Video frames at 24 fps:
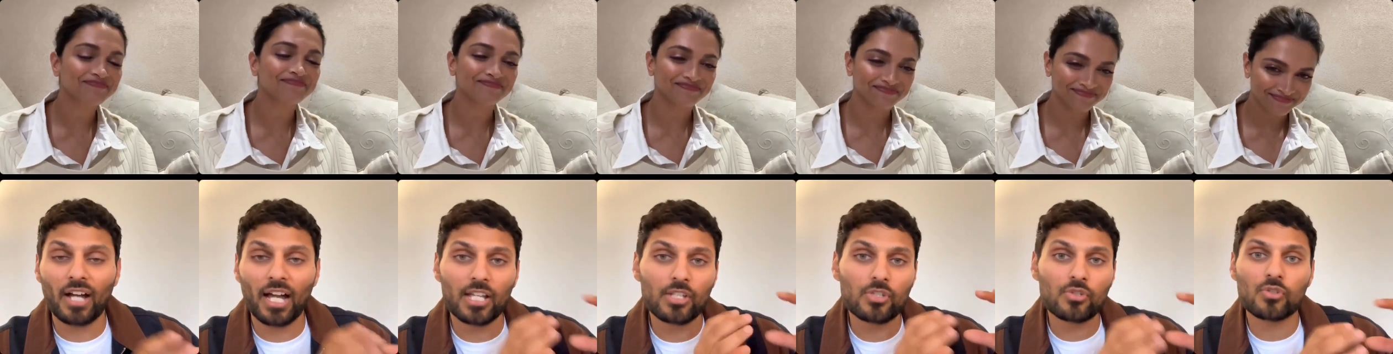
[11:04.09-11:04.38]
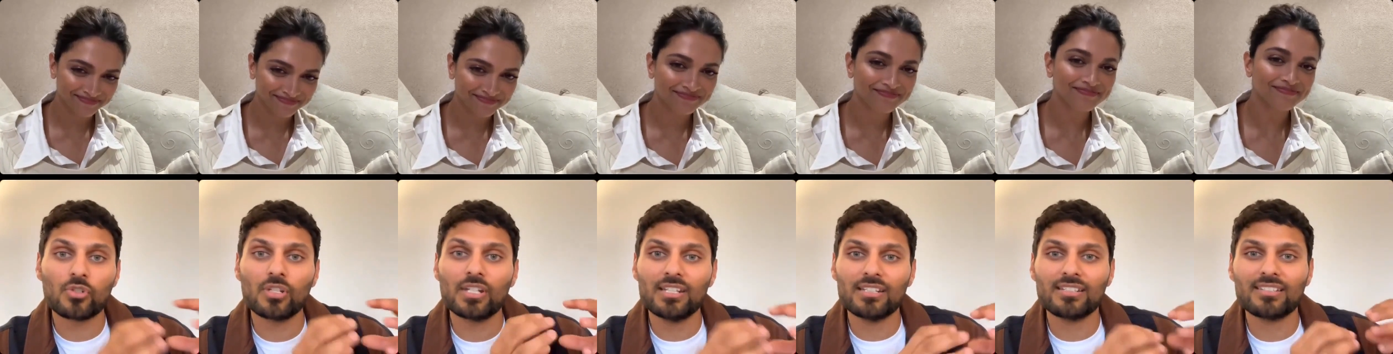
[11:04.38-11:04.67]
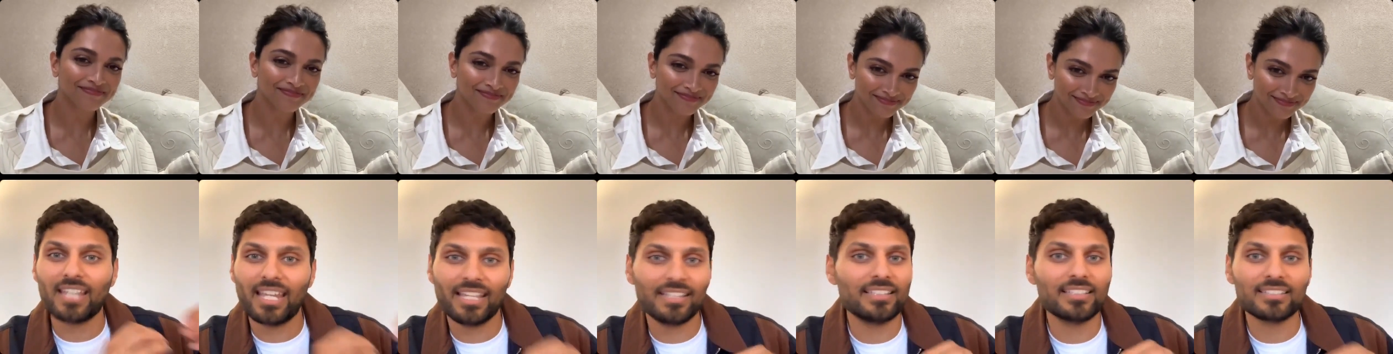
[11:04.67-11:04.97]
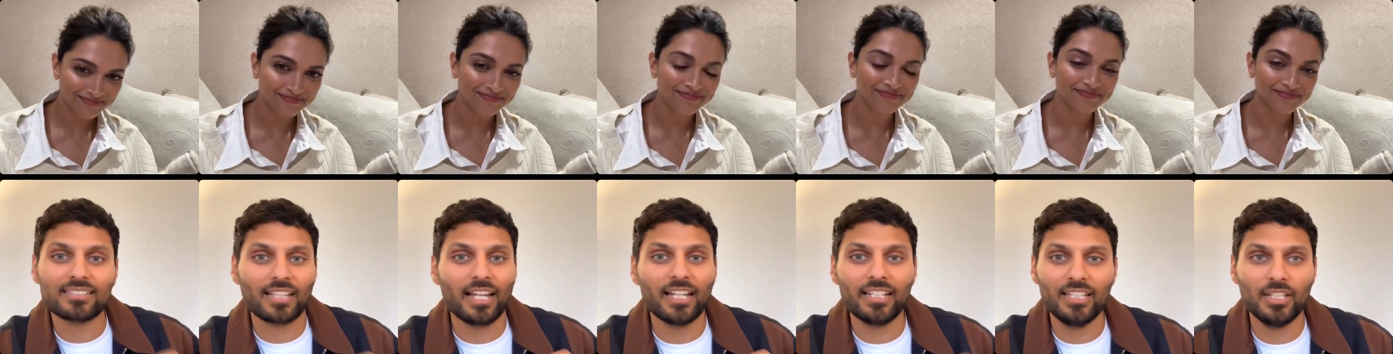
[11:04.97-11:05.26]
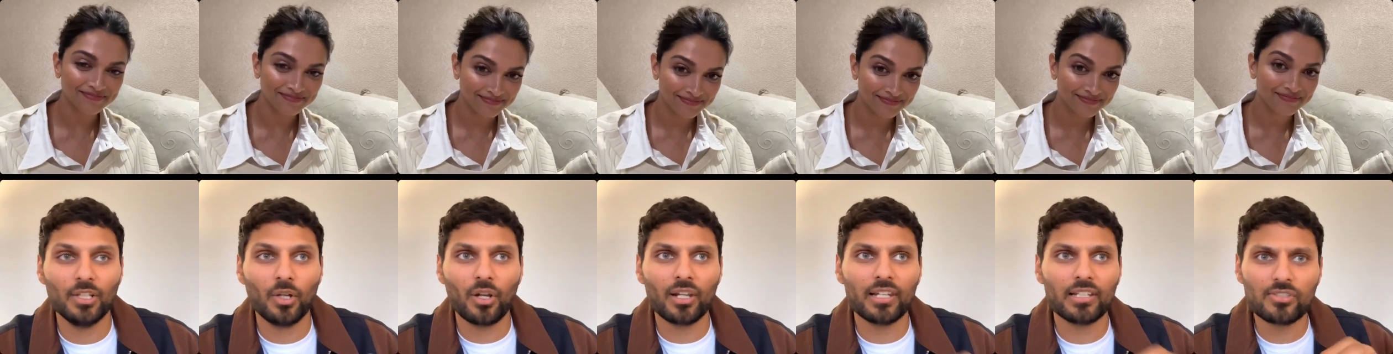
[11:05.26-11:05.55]
Speaker 1: I shouldn't take this
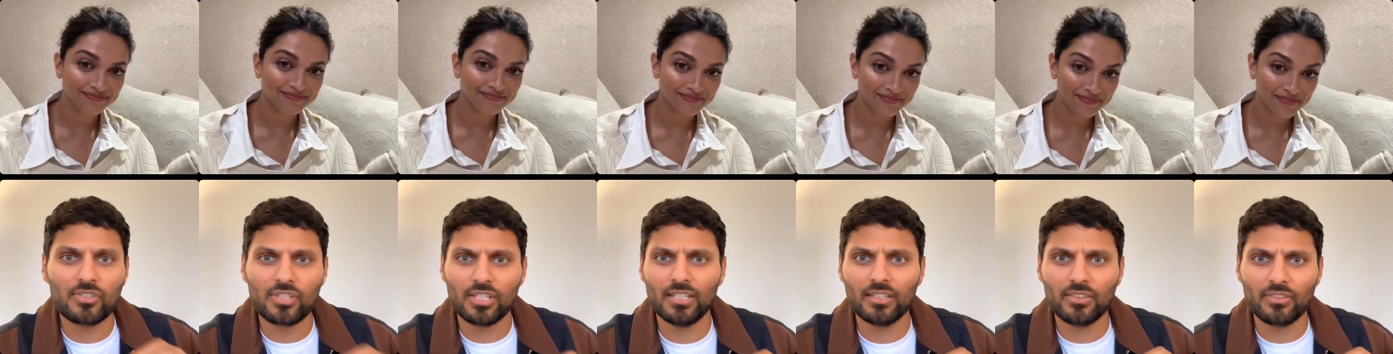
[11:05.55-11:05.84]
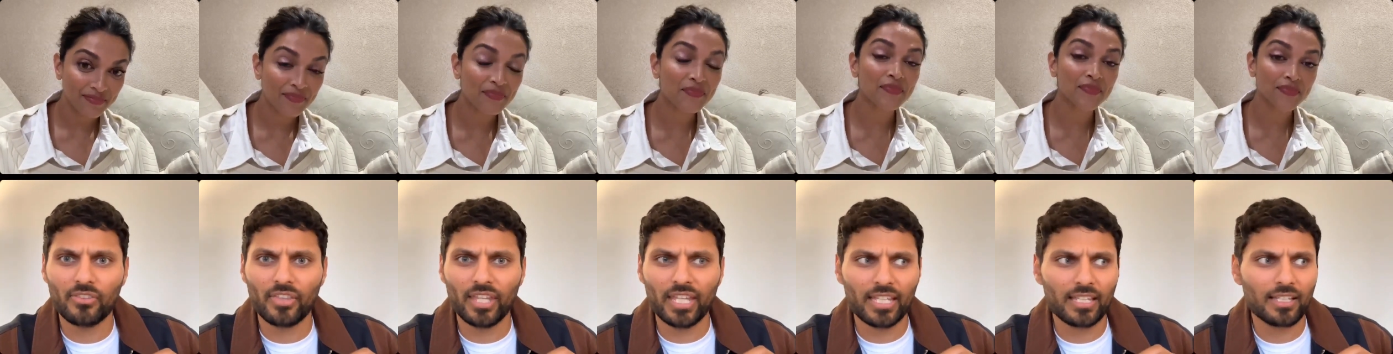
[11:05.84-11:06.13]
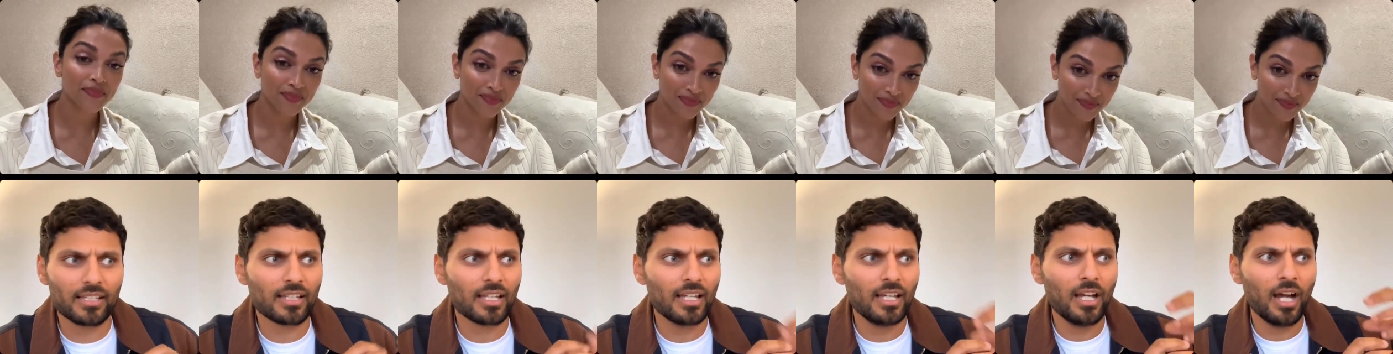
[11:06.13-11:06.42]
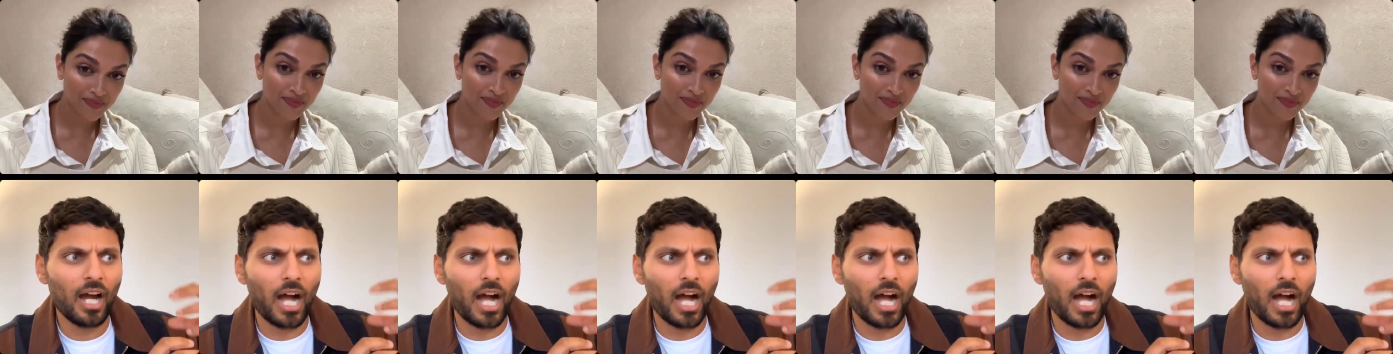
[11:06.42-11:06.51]
ideology and think